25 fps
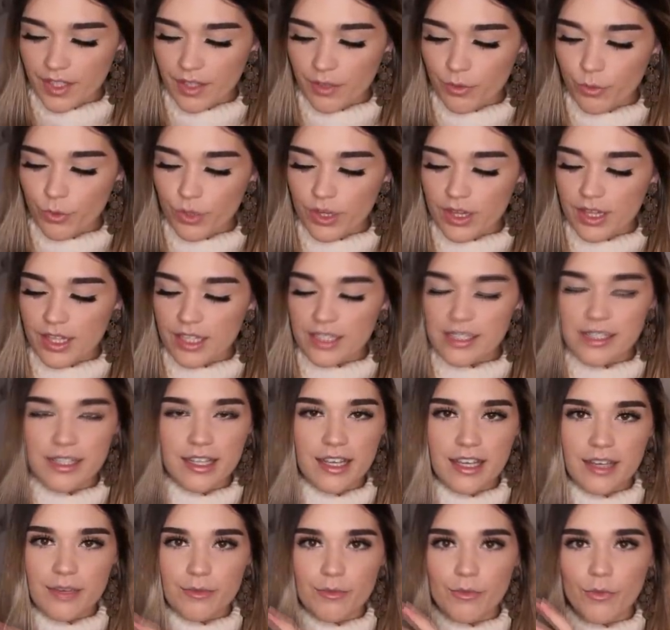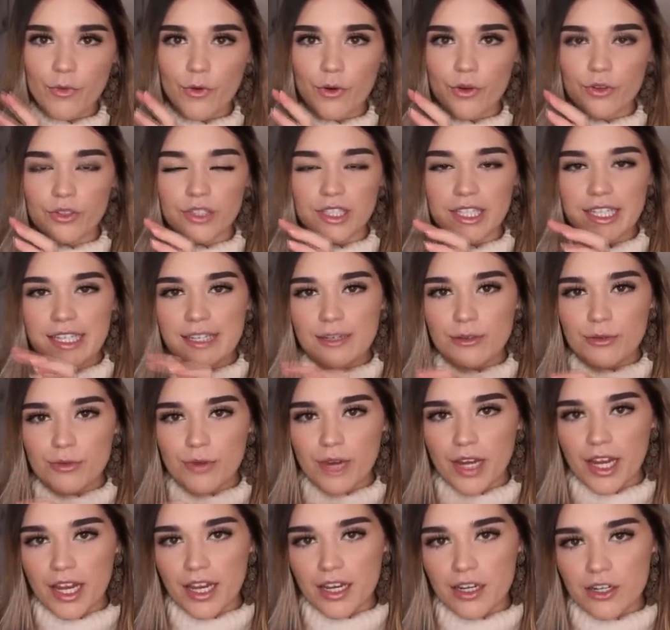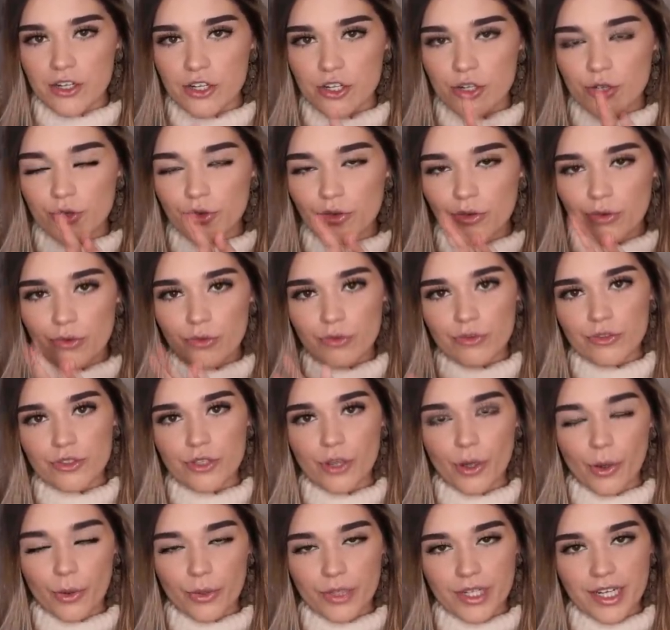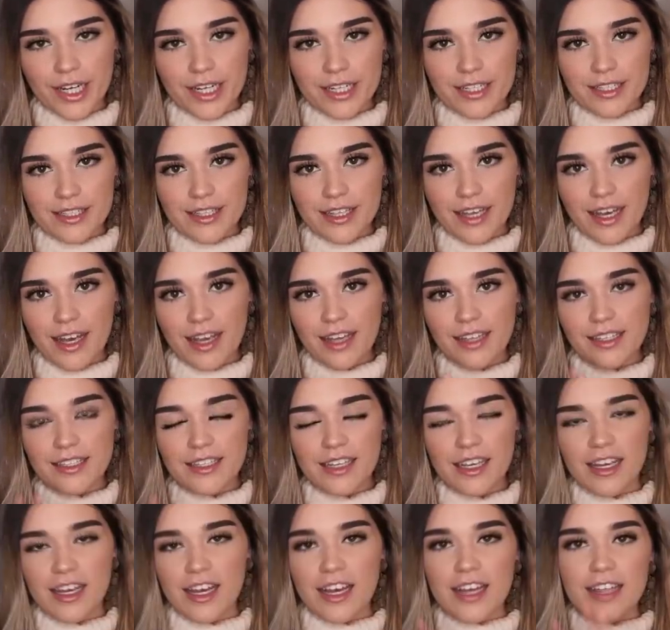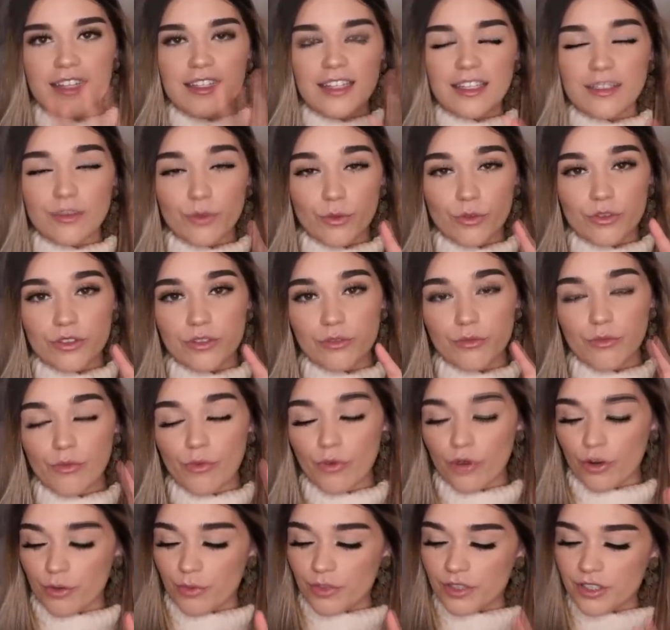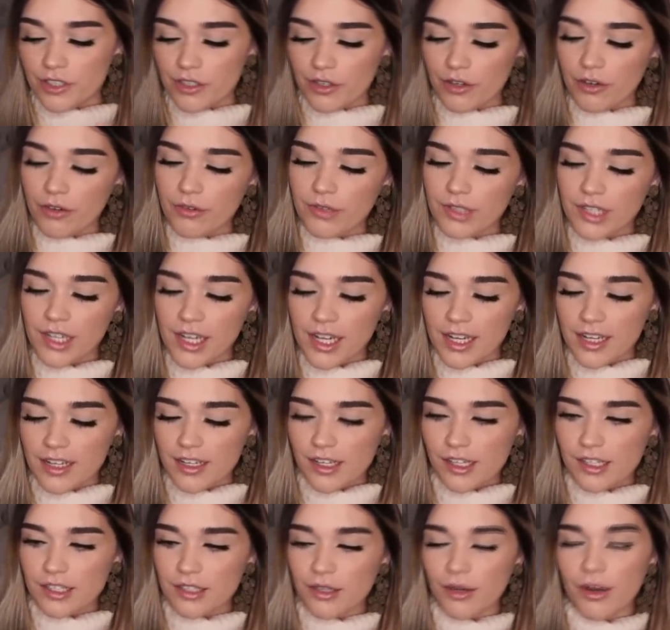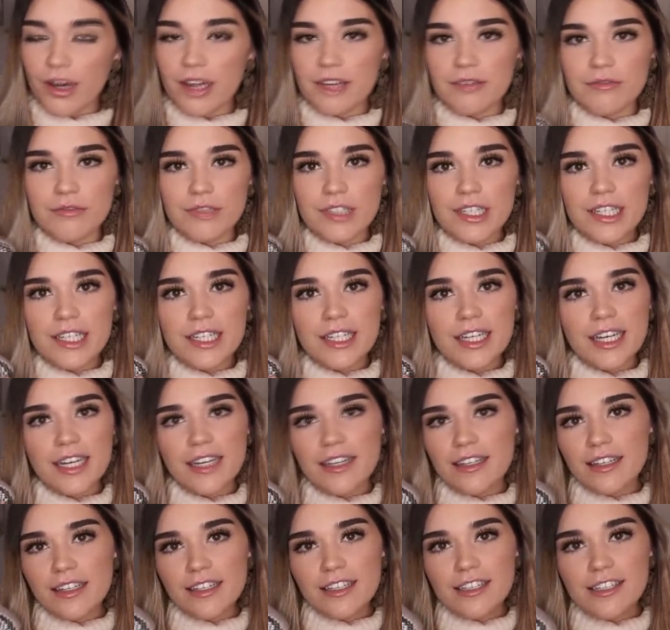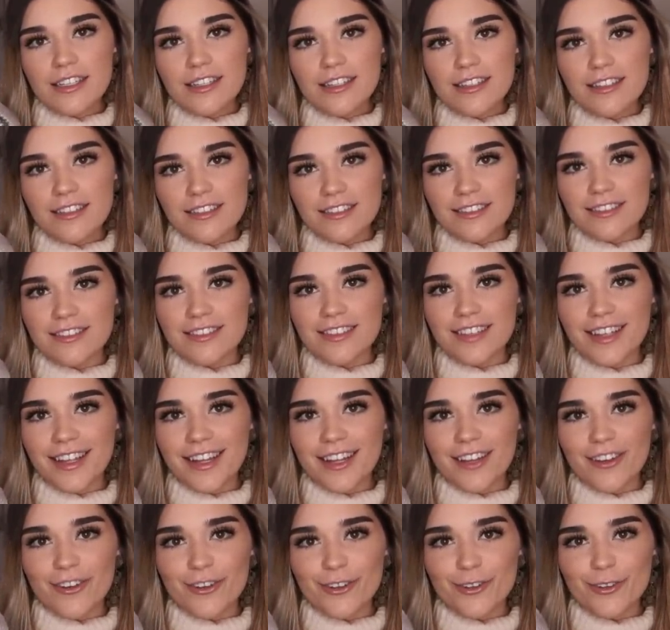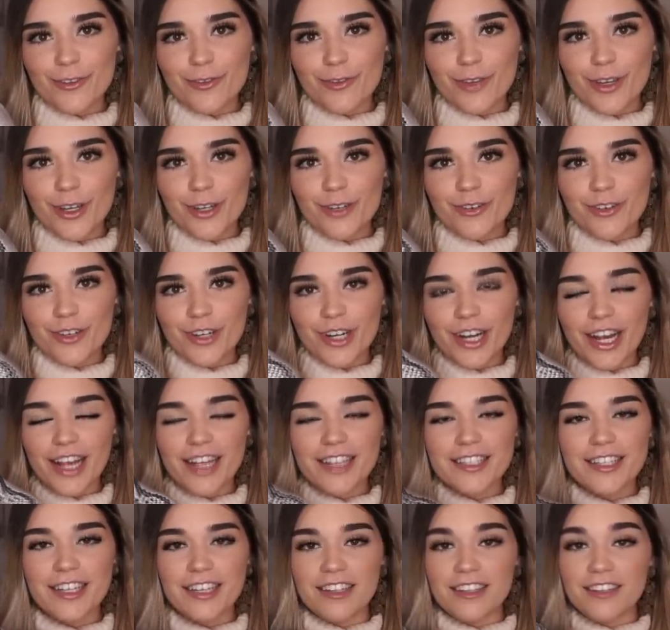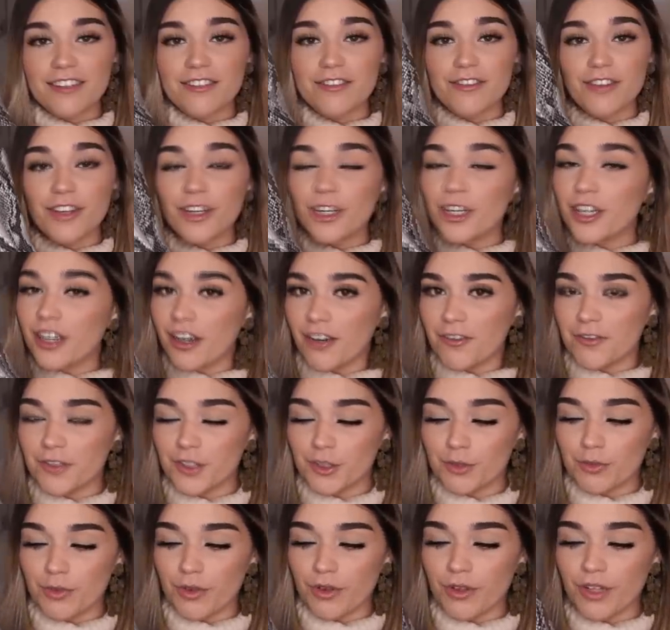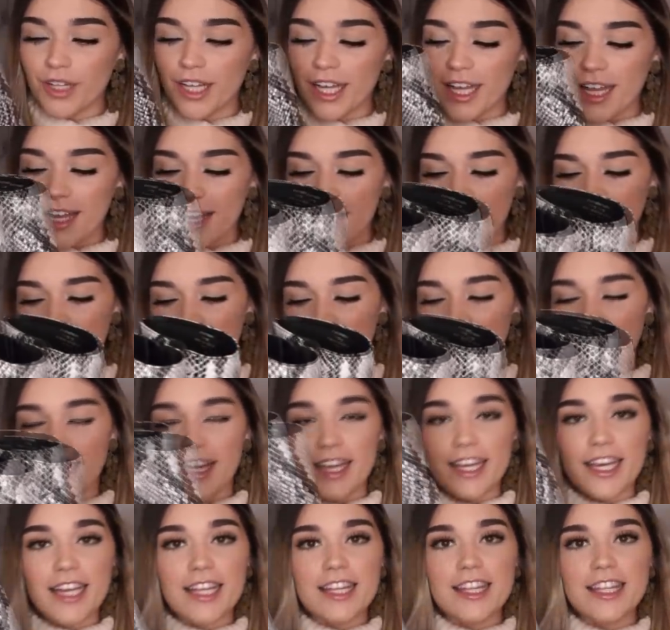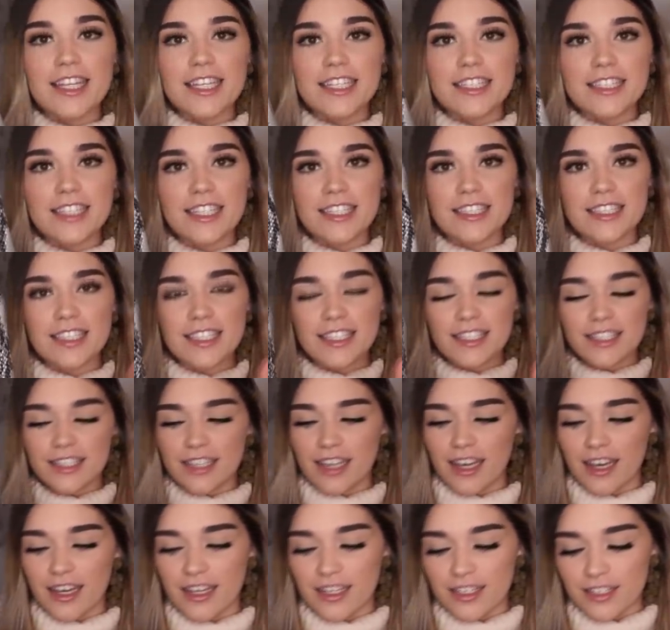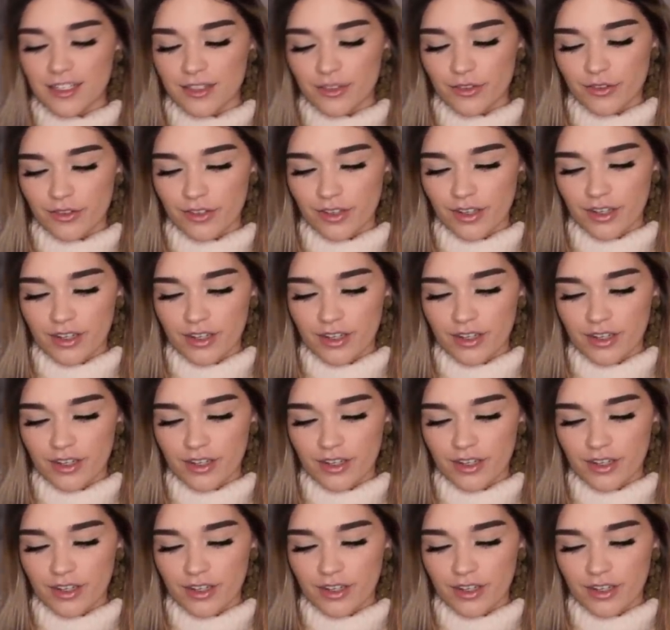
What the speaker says: with this like more on the grayish cool tone kind of side, not on the warmer tone. So I really like this. It looks very, very nice, and they're very comfortable. I got these in the size